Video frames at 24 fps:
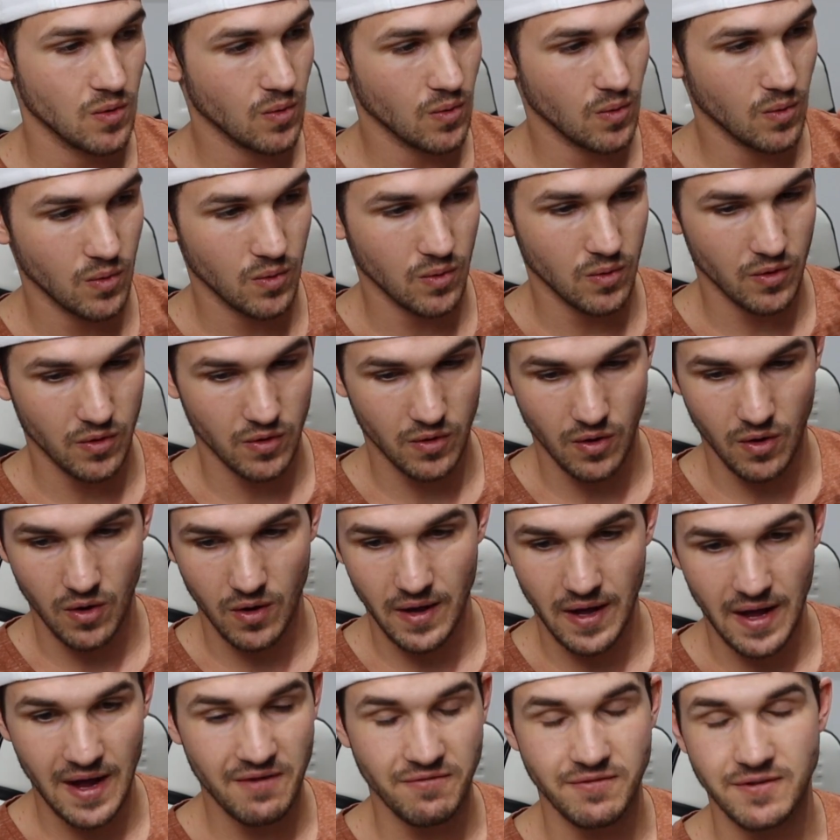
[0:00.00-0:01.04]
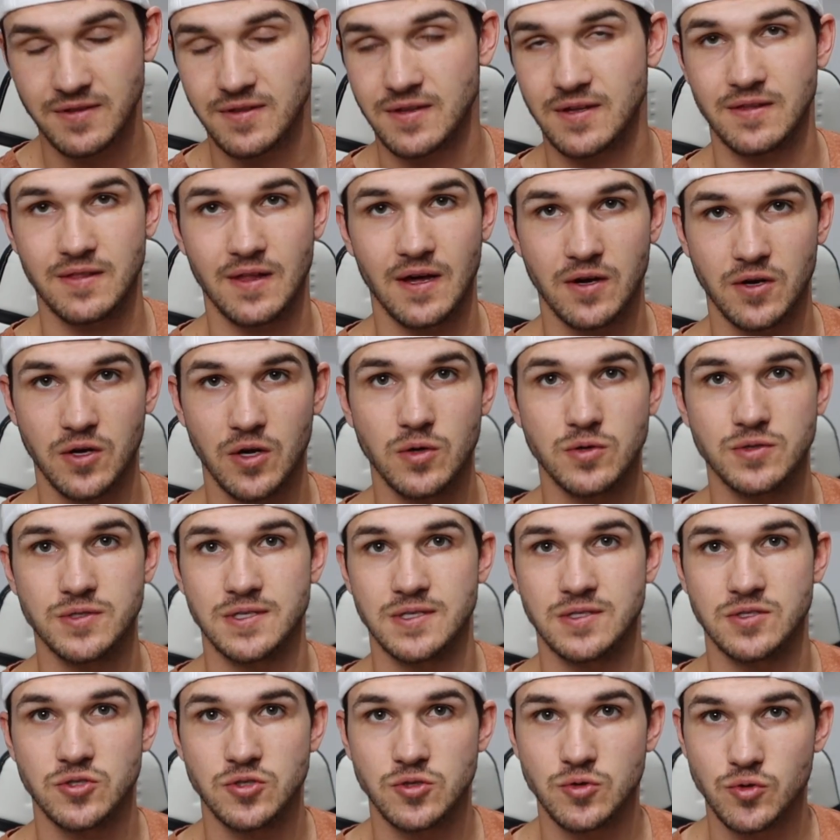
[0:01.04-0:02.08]
or everything that goes
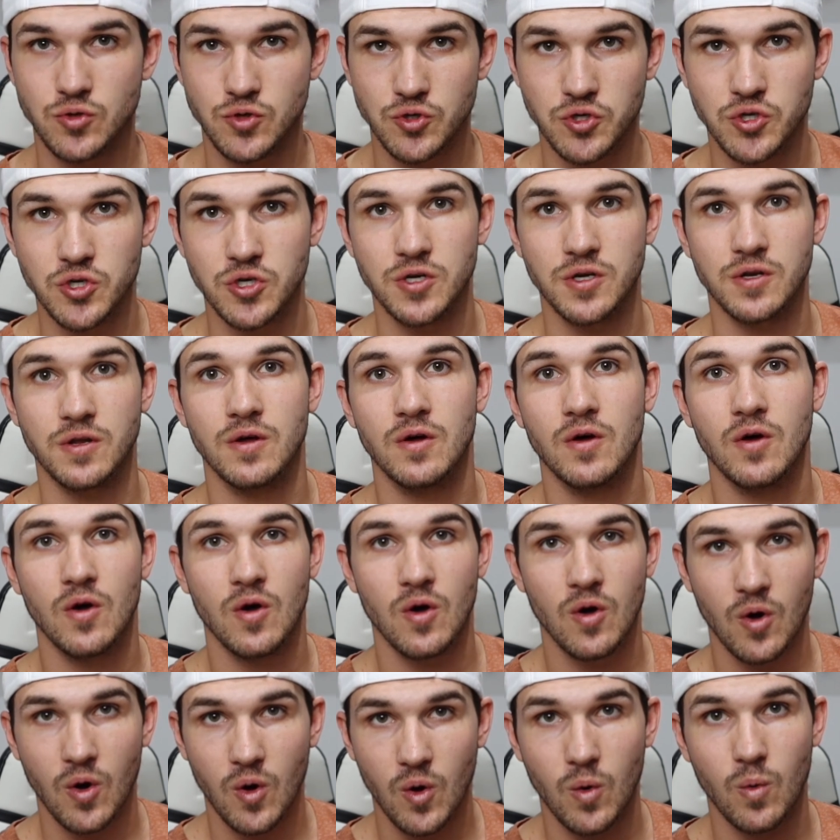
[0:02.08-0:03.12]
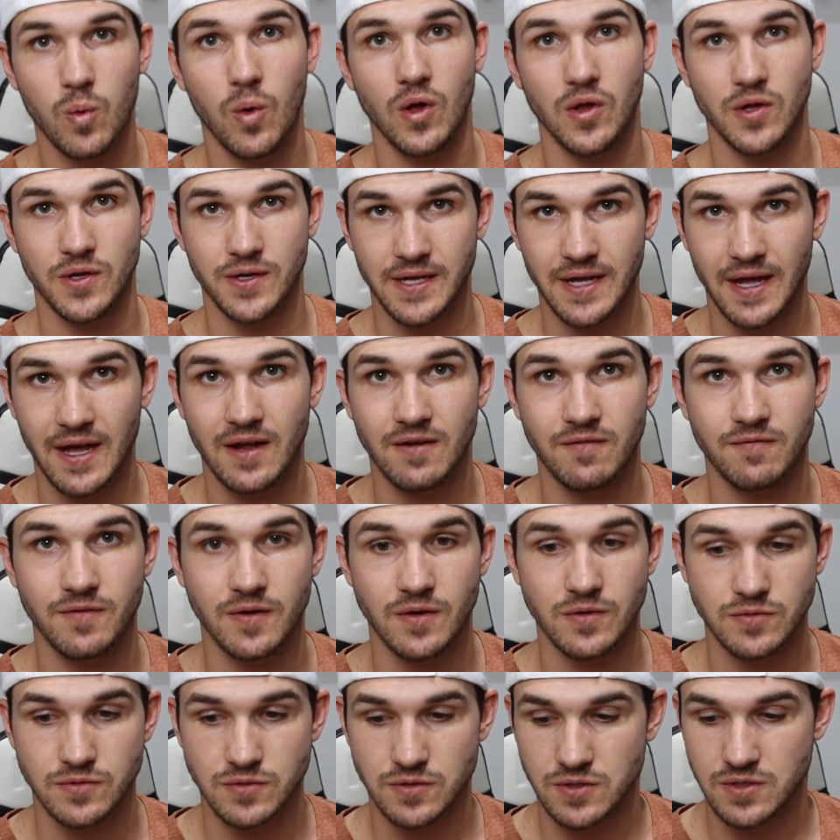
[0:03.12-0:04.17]
into good quality
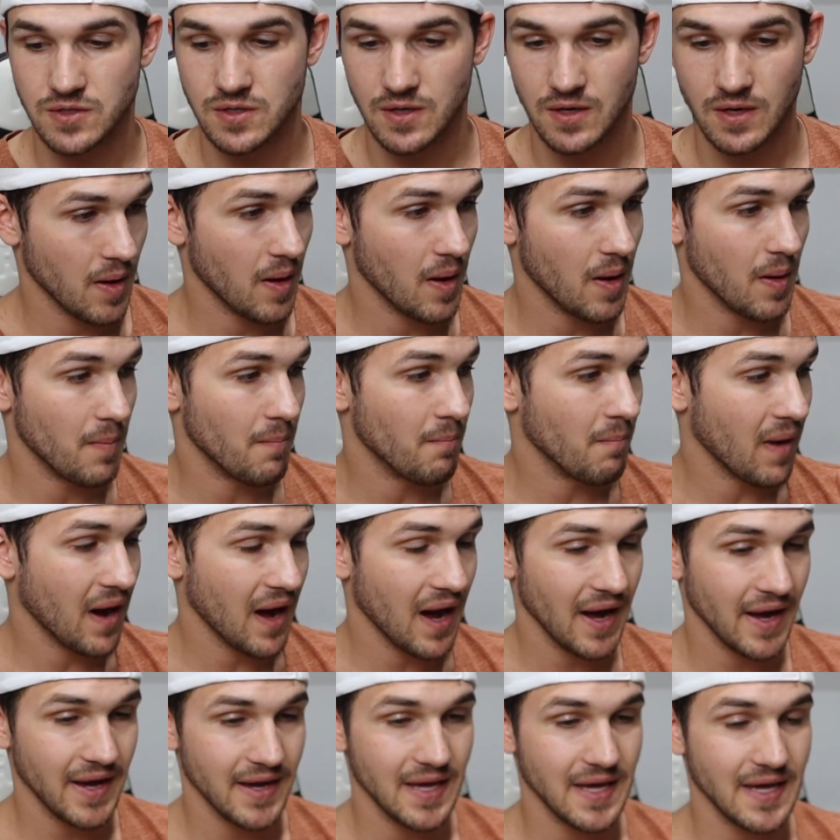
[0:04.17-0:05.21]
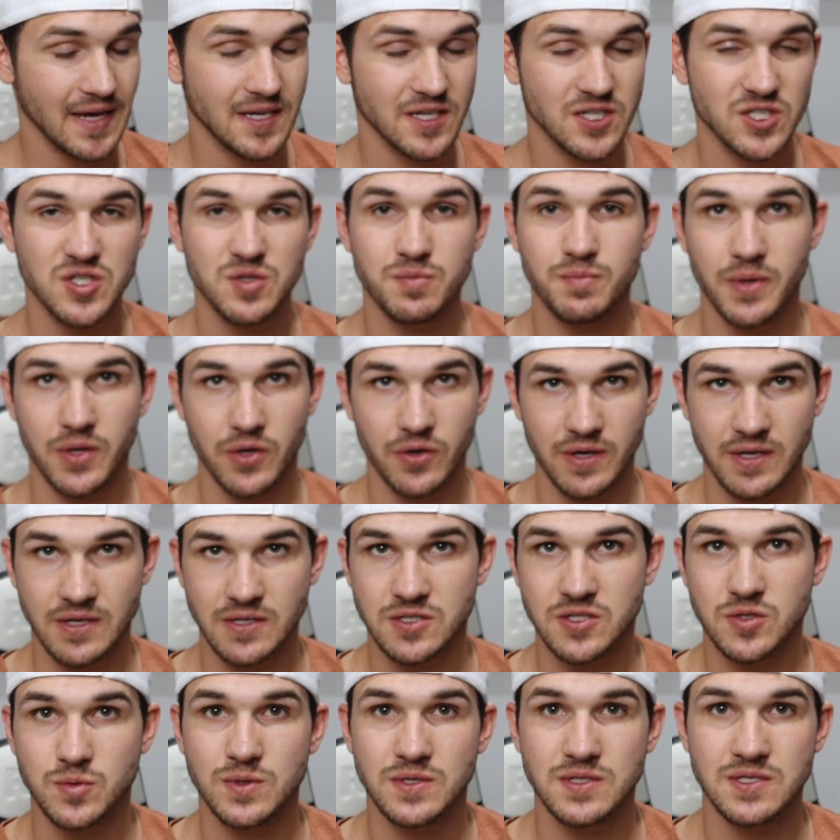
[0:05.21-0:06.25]
headphones. My
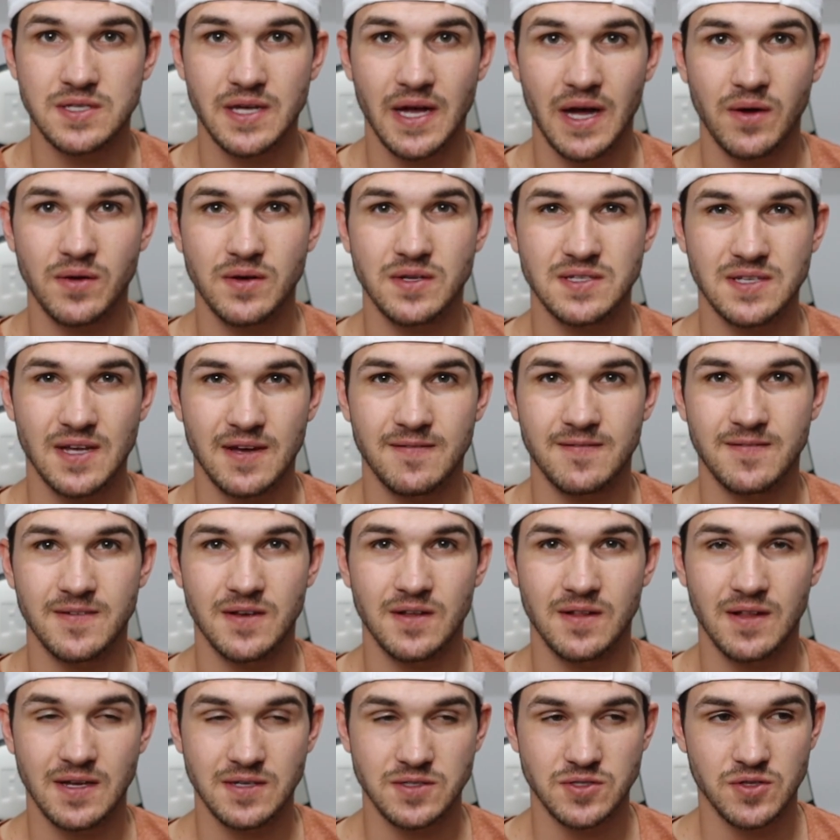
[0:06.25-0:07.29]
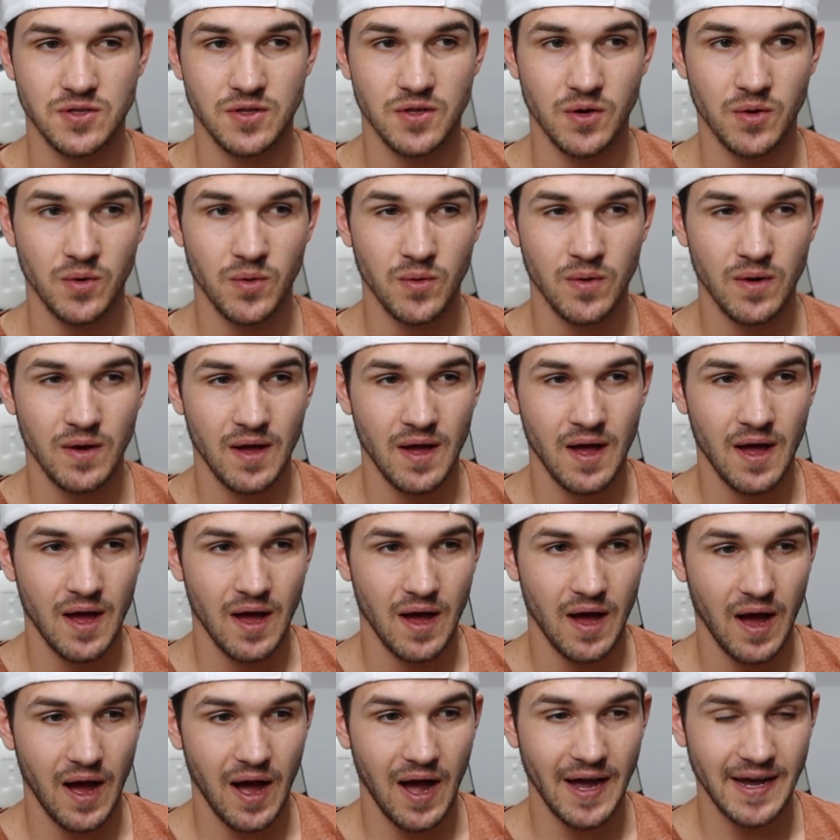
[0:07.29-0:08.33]
experience with sound is I feel as though
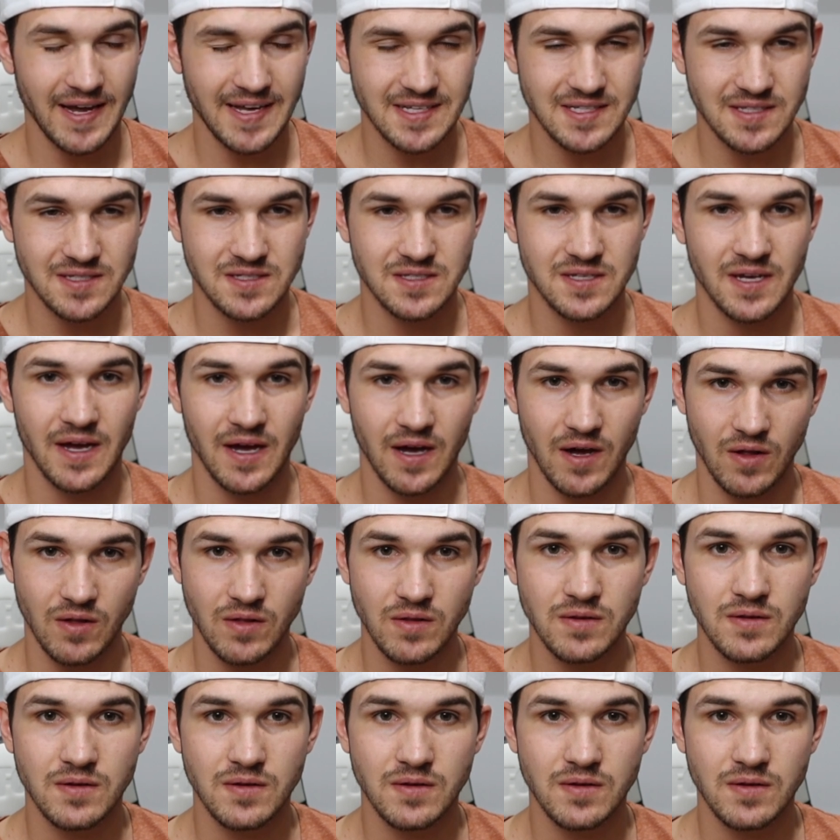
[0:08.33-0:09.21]
I can tell